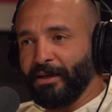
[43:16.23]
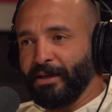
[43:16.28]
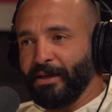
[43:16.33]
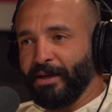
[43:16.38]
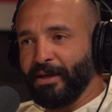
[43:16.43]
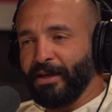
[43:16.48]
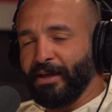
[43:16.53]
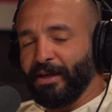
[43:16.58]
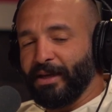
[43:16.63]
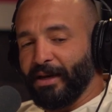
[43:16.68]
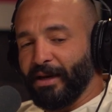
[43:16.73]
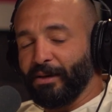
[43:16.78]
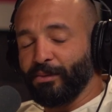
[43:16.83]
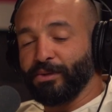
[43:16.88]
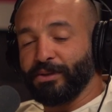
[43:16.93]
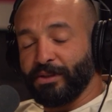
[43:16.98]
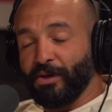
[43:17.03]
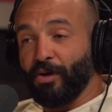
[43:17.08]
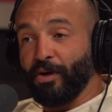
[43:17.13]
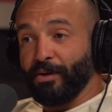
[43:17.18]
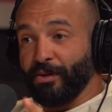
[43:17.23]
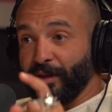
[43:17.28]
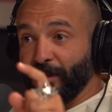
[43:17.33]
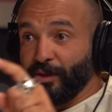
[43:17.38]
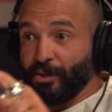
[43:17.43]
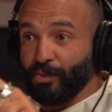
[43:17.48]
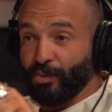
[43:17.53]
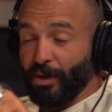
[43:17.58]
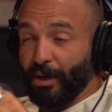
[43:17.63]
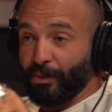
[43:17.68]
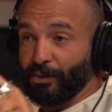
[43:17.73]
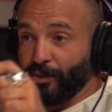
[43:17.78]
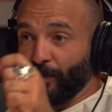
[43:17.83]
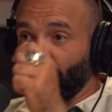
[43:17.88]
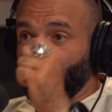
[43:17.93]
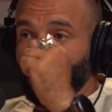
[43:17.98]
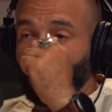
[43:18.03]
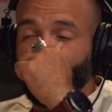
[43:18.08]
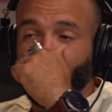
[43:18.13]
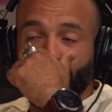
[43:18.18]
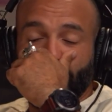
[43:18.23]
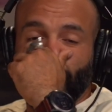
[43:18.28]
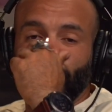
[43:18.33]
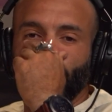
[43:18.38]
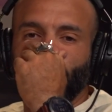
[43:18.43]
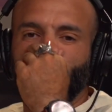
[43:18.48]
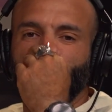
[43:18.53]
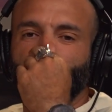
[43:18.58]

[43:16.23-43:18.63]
and this is what I was talking about.